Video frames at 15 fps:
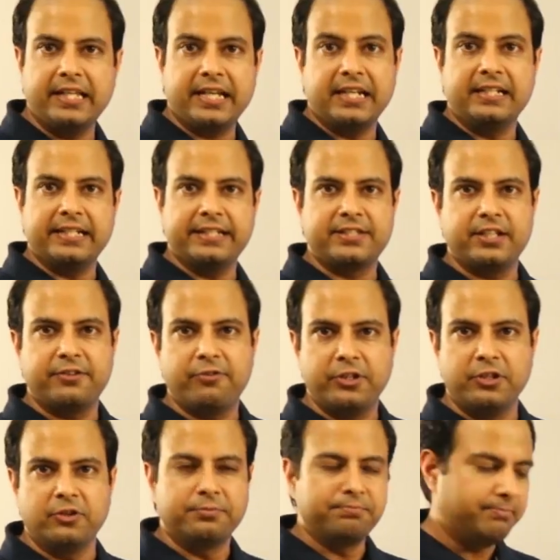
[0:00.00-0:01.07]
they can test it for
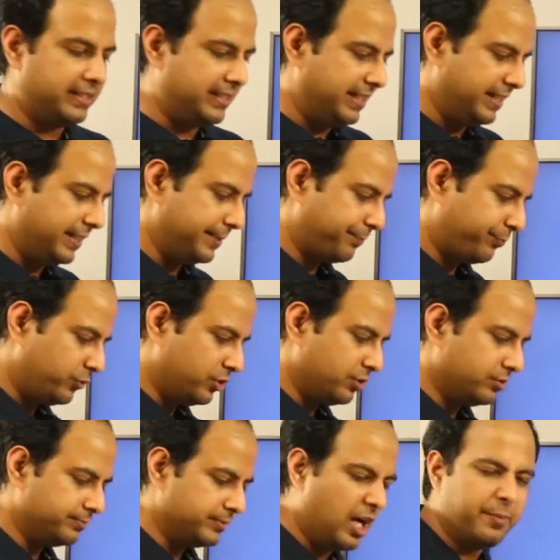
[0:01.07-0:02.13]
you. But hey, you
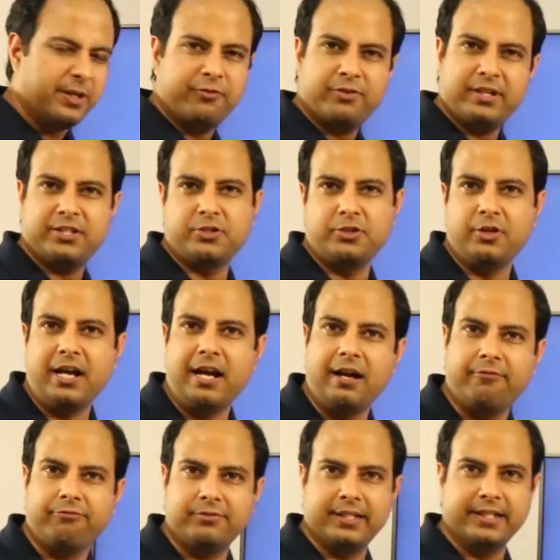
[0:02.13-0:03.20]
know, how many friends do you
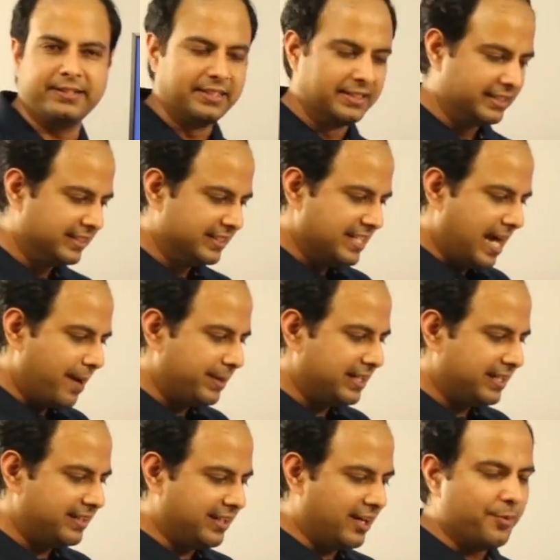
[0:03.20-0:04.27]
have, right? I mean,
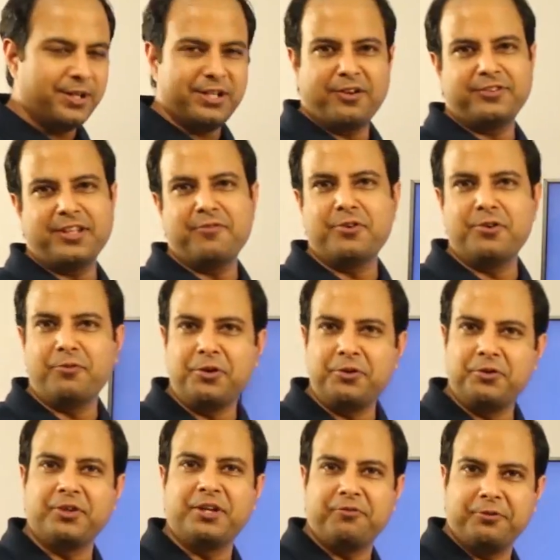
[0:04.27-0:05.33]
and how many of them would want
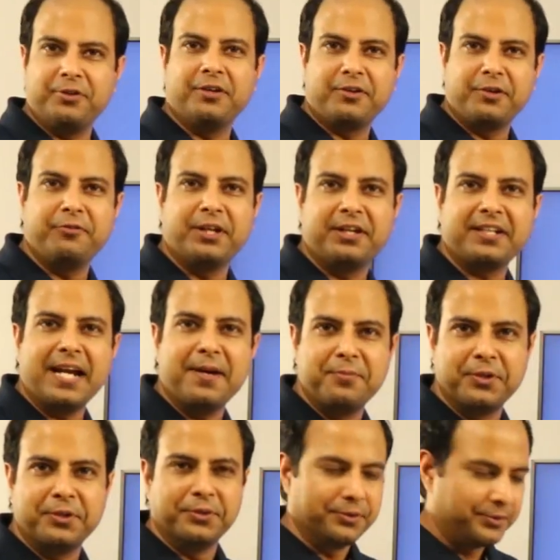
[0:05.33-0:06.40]
to give their time
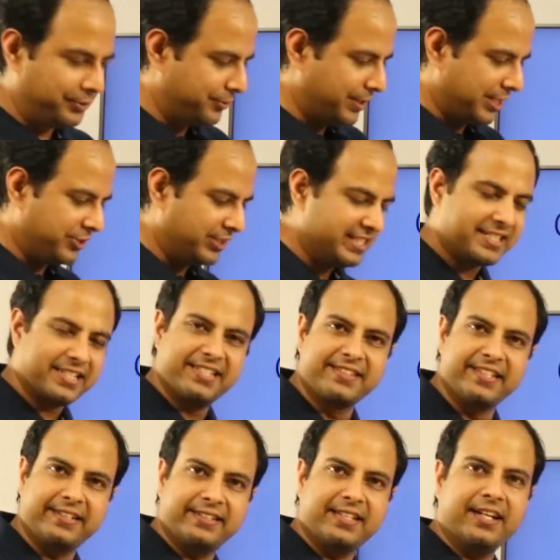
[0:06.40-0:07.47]
to you to actually stress
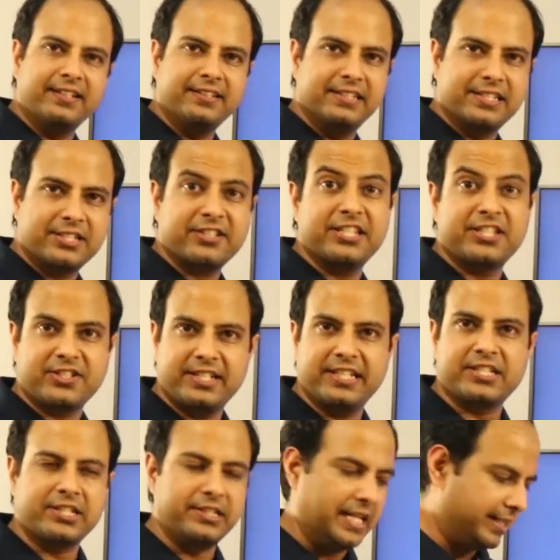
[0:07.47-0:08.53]

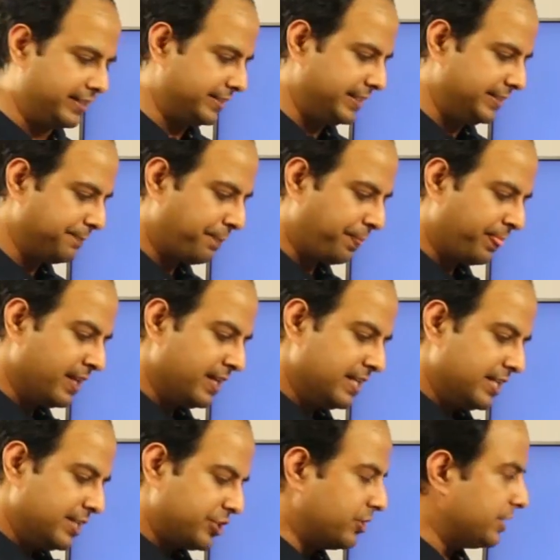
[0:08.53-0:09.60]
test that, right?
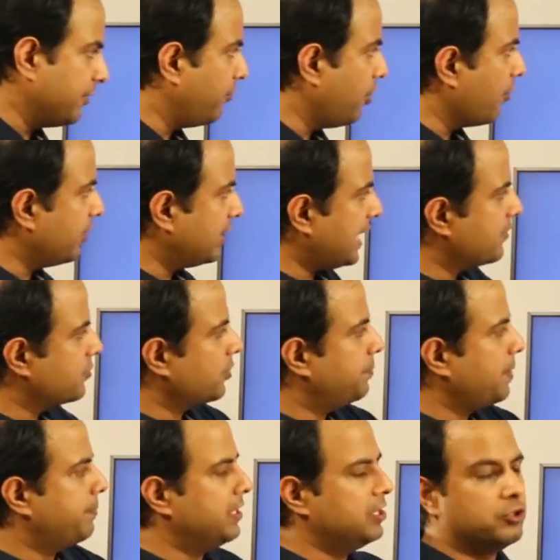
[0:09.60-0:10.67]
So therefore, oftentimes what
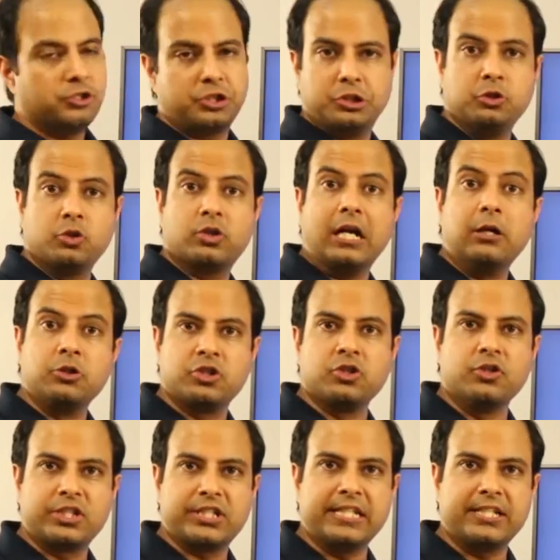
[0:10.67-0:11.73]
people do is to do
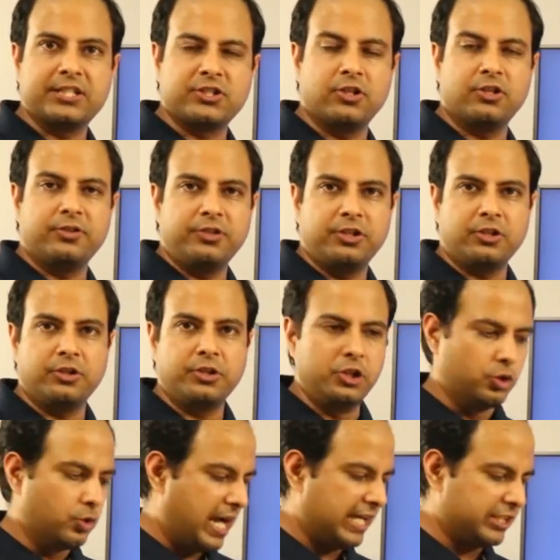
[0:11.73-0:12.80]
crowdsourcing. So, you know,
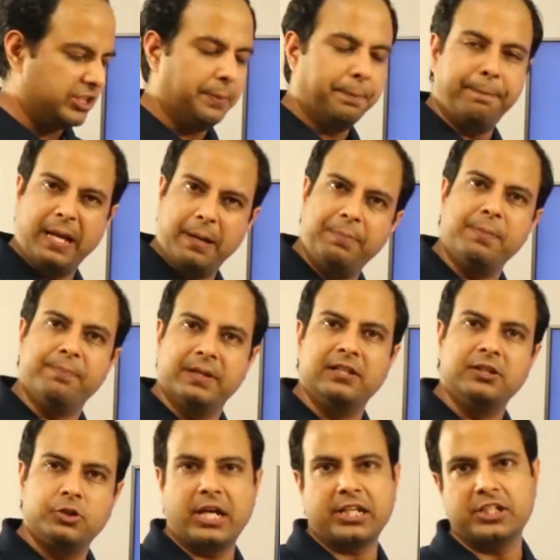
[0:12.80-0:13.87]
you actually pay people
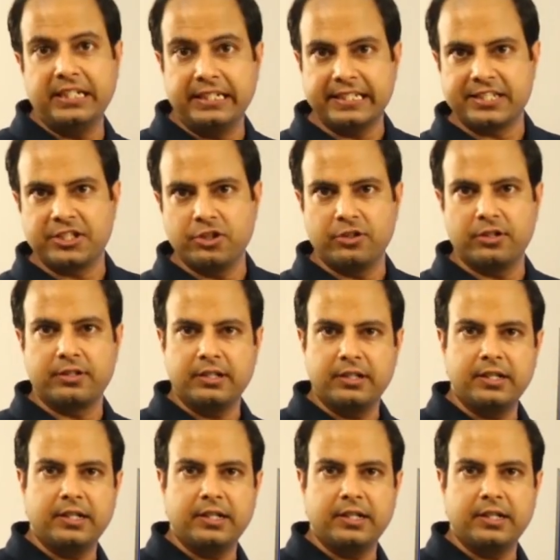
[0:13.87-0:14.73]
to actually test your